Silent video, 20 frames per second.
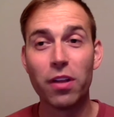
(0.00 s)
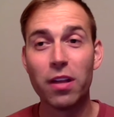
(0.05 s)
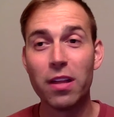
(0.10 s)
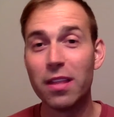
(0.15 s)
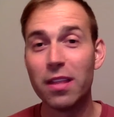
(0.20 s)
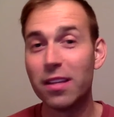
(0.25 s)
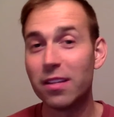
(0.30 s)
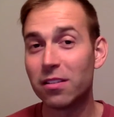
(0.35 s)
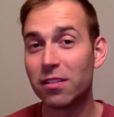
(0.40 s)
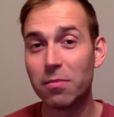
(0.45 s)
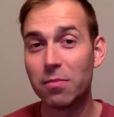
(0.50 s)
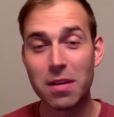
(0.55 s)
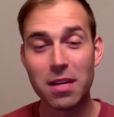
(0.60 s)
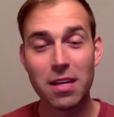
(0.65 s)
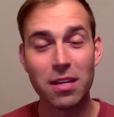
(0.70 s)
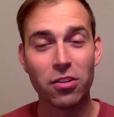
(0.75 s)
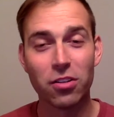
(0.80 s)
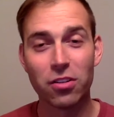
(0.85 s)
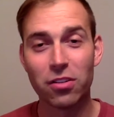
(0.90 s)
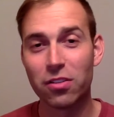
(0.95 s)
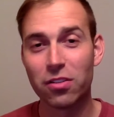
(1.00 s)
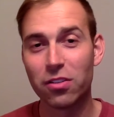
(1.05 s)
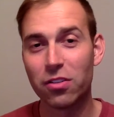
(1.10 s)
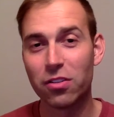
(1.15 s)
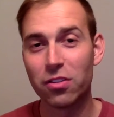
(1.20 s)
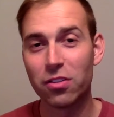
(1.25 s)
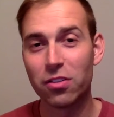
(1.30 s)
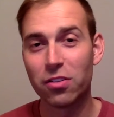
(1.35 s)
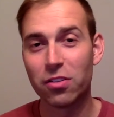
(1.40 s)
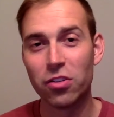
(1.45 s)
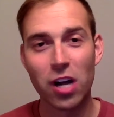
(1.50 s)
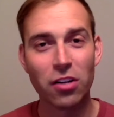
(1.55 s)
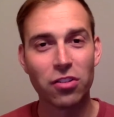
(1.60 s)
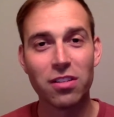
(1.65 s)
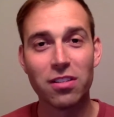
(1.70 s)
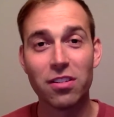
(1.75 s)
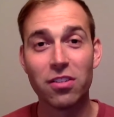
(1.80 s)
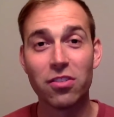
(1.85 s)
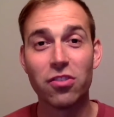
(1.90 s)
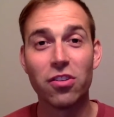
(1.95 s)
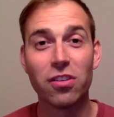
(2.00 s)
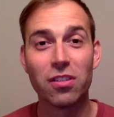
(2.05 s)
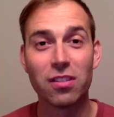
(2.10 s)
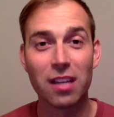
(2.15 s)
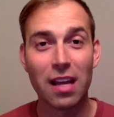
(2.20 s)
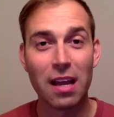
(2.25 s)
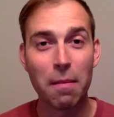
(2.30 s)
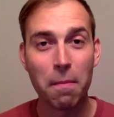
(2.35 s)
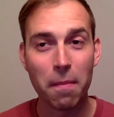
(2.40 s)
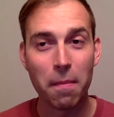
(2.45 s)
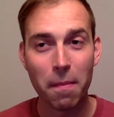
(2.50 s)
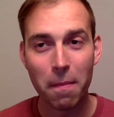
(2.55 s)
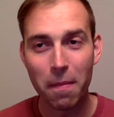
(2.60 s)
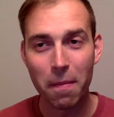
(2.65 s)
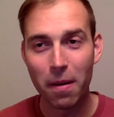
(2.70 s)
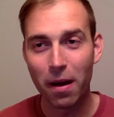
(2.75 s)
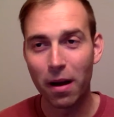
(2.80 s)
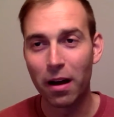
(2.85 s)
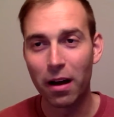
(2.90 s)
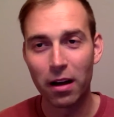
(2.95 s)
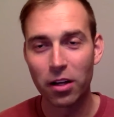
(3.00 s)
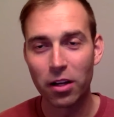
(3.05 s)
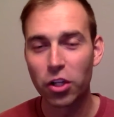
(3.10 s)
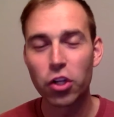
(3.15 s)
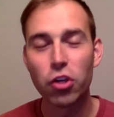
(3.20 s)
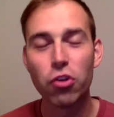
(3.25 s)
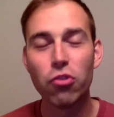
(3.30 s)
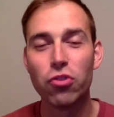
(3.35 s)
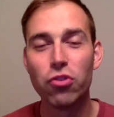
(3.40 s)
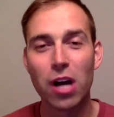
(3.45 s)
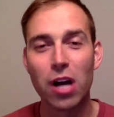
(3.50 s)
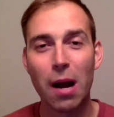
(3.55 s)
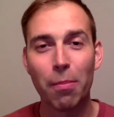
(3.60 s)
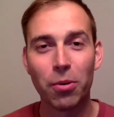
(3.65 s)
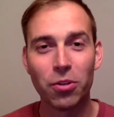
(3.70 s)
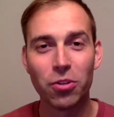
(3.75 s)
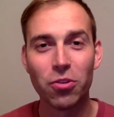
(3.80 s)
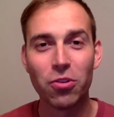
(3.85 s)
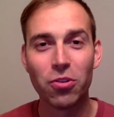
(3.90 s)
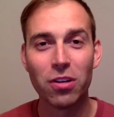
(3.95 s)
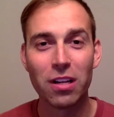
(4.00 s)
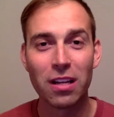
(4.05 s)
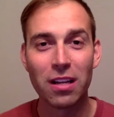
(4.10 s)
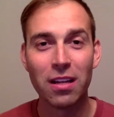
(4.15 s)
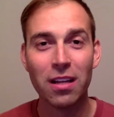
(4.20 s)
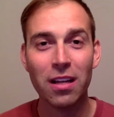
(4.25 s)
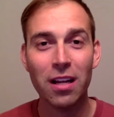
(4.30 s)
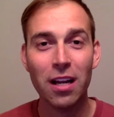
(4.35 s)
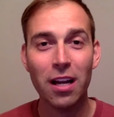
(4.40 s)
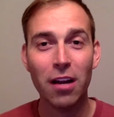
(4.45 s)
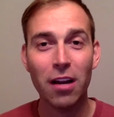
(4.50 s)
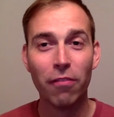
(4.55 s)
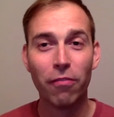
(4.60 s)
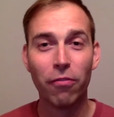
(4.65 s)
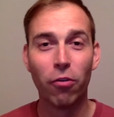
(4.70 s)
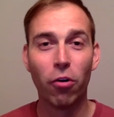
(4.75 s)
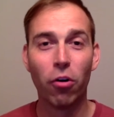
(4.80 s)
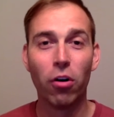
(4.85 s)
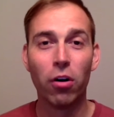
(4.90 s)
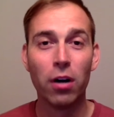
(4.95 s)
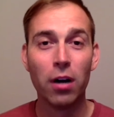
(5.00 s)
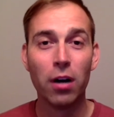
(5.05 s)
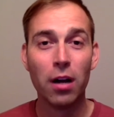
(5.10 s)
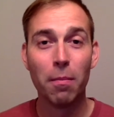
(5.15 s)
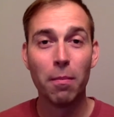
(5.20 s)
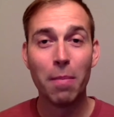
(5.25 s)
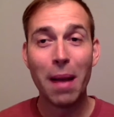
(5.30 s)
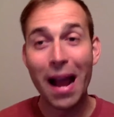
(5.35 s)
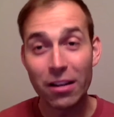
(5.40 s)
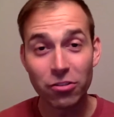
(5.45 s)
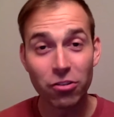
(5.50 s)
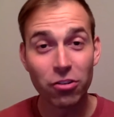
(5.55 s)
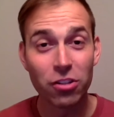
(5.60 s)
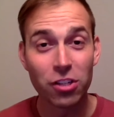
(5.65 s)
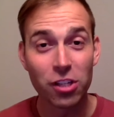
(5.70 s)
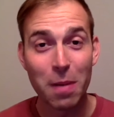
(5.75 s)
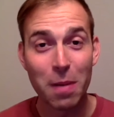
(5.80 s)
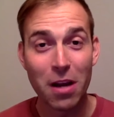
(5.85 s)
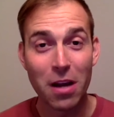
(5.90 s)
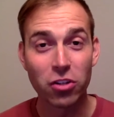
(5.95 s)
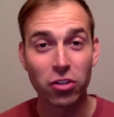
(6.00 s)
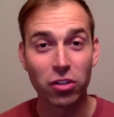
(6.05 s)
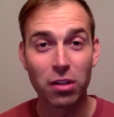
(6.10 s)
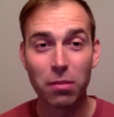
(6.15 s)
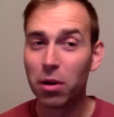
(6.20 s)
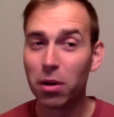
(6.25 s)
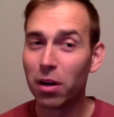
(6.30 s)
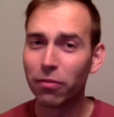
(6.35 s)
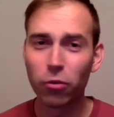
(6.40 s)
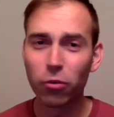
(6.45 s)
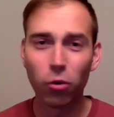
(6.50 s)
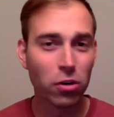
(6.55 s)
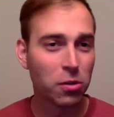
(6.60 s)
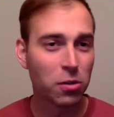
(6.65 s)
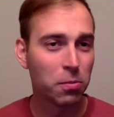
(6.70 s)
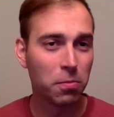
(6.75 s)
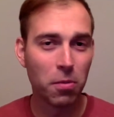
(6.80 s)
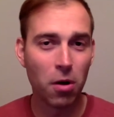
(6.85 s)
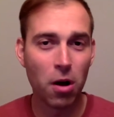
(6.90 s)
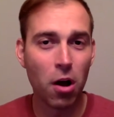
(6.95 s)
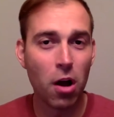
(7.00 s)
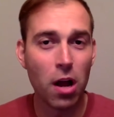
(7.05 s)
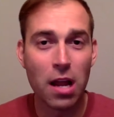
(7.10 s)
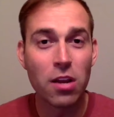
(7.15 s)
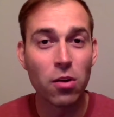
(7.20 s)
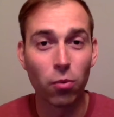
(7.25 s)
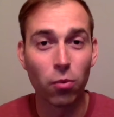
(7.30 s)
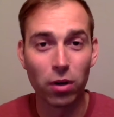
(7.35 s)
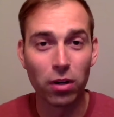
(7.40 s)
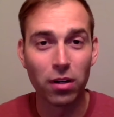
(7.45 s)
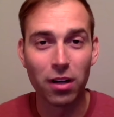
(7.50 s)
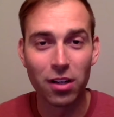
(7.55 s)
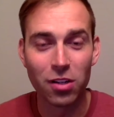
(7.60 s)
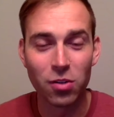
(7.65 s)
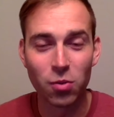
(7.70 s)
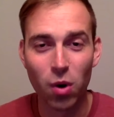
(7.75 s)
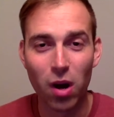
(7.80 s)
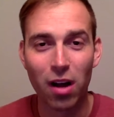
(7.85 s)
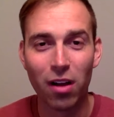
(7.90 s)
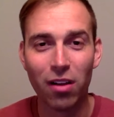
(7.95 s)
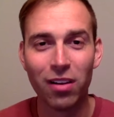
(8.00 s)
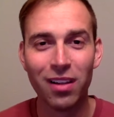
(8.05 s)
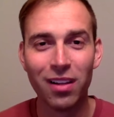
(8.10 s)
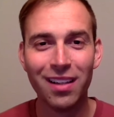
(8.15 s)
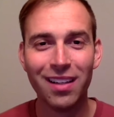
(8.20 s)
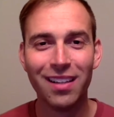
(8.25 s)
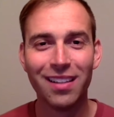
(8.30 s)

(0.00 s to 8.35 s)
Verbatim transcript: And this to me just, Josh, this is just a, a huge opportunity for pastors, especially, but of course, anyone as well.